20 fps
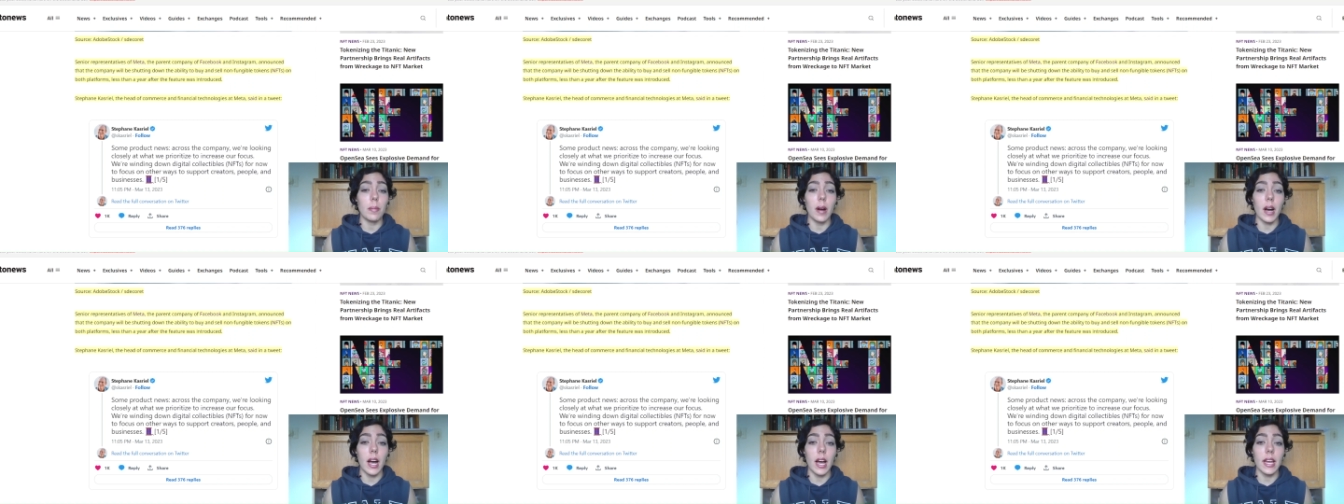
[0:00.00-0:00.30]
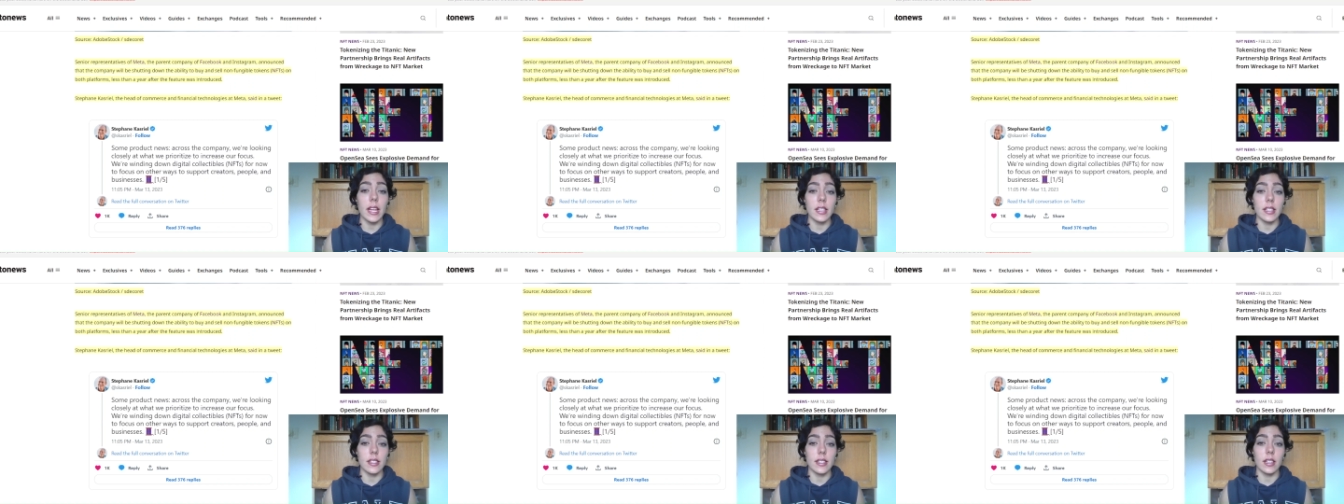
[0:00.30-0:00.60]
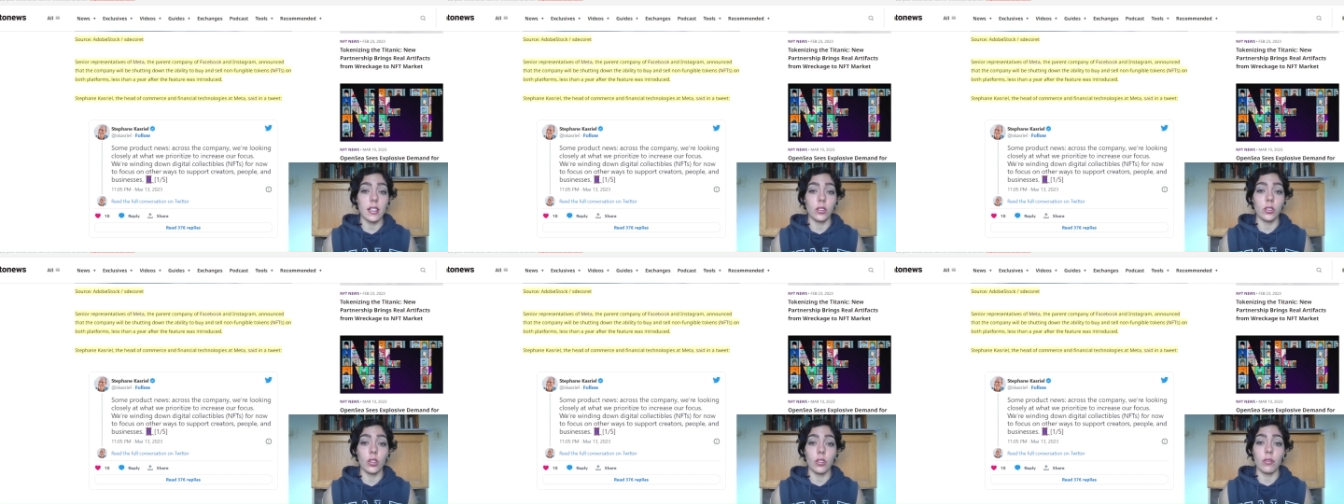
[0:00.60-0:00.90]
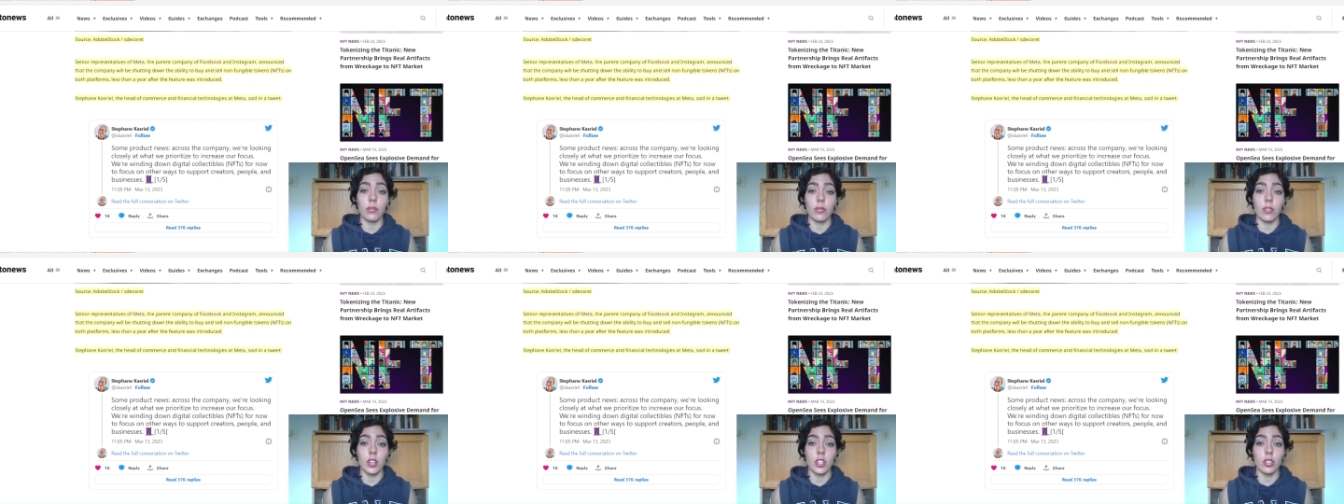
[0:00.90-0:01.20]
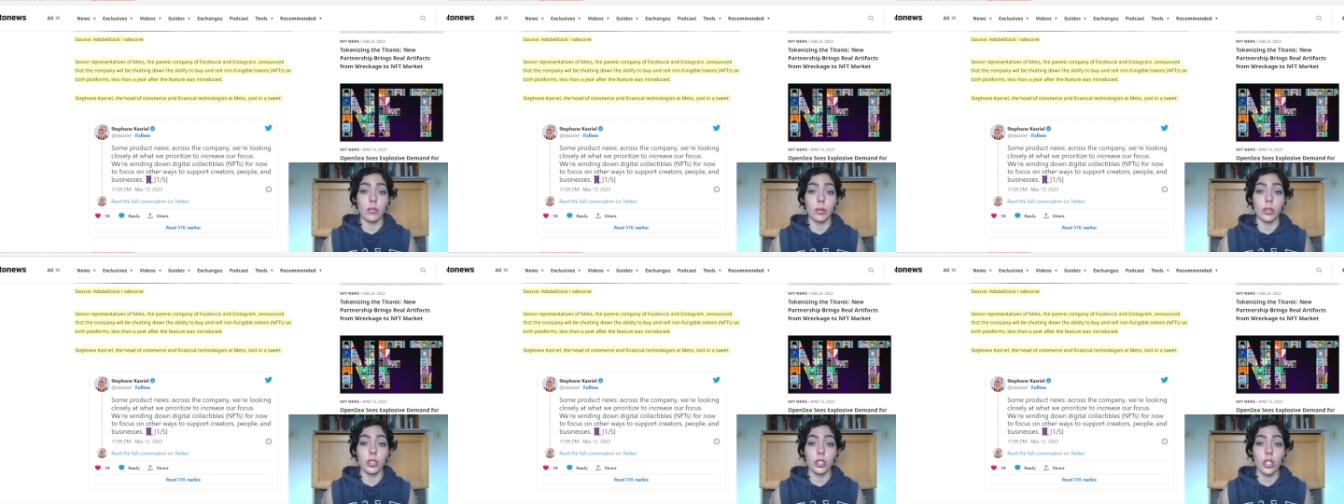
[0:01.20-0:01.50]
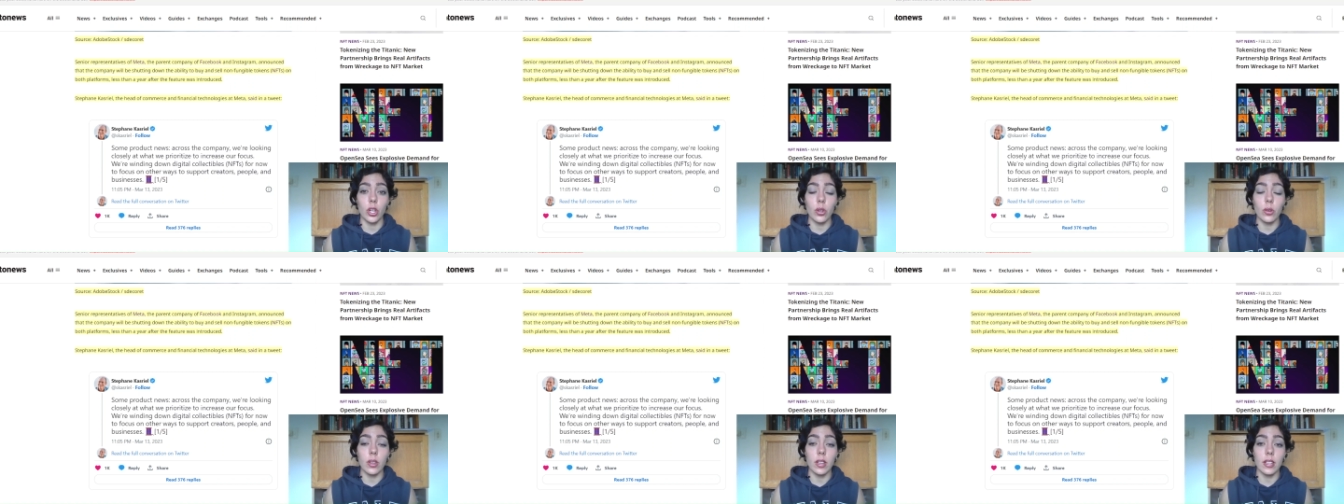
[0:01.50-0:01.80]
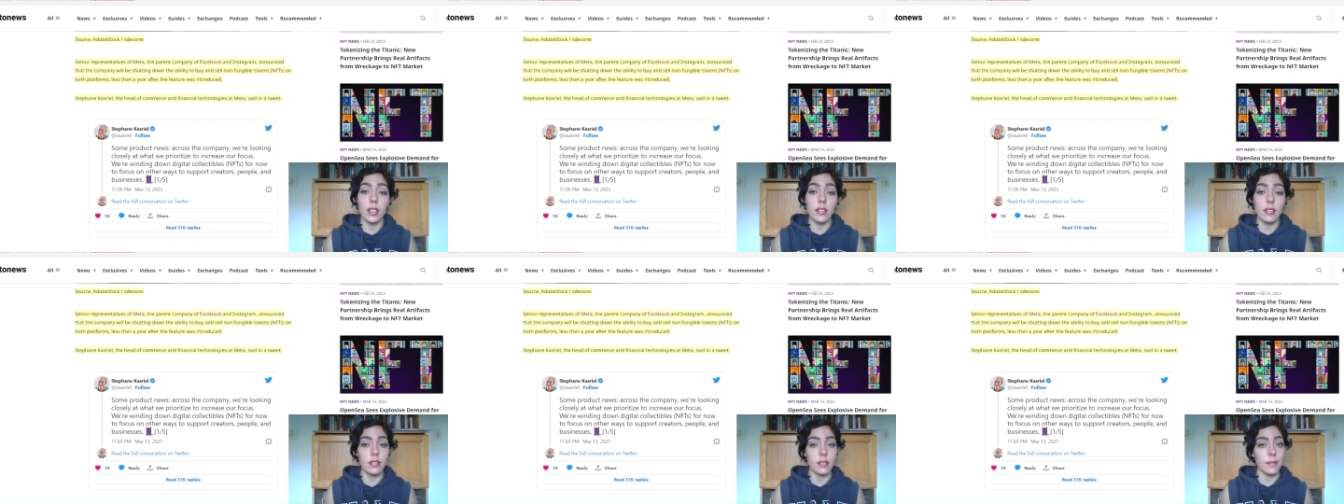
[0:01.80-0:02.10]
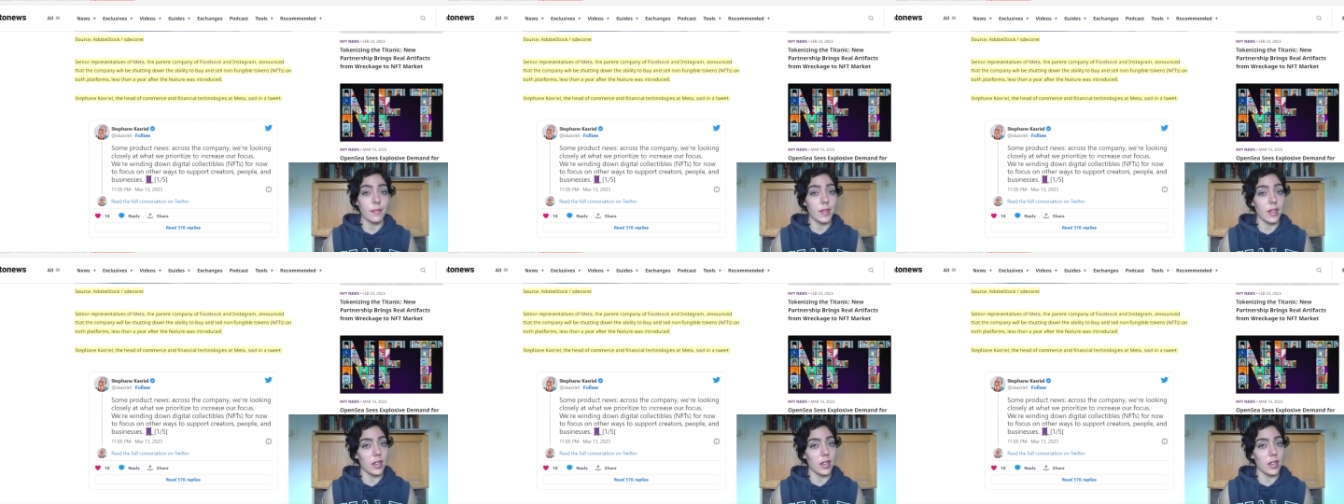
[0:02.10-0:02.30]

buy and sell non-fungible tokens,